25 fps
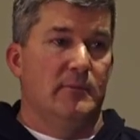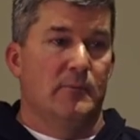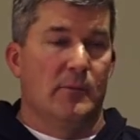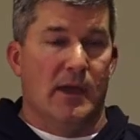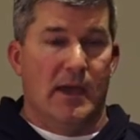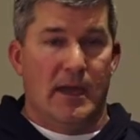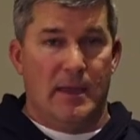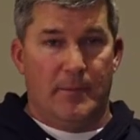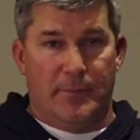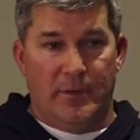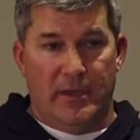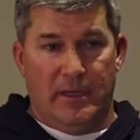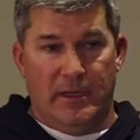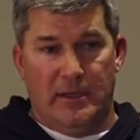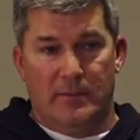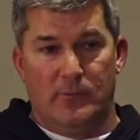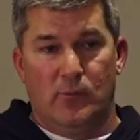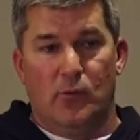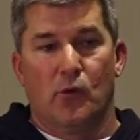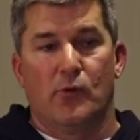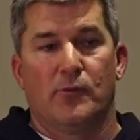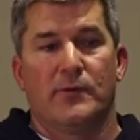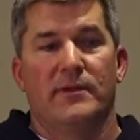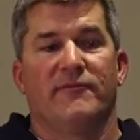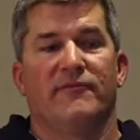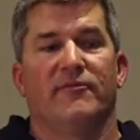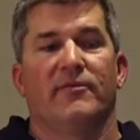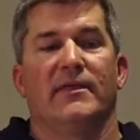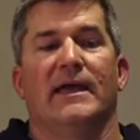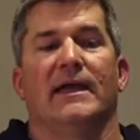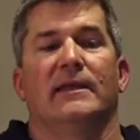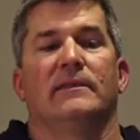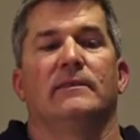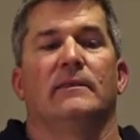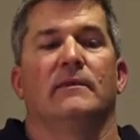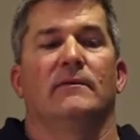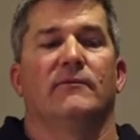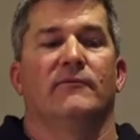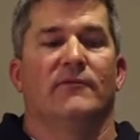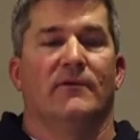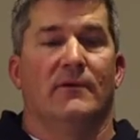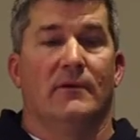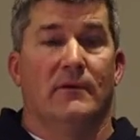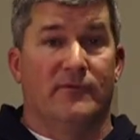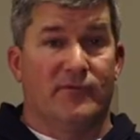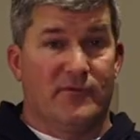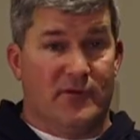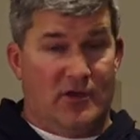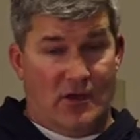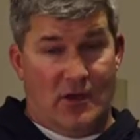in my opinion, more reflective
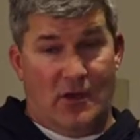of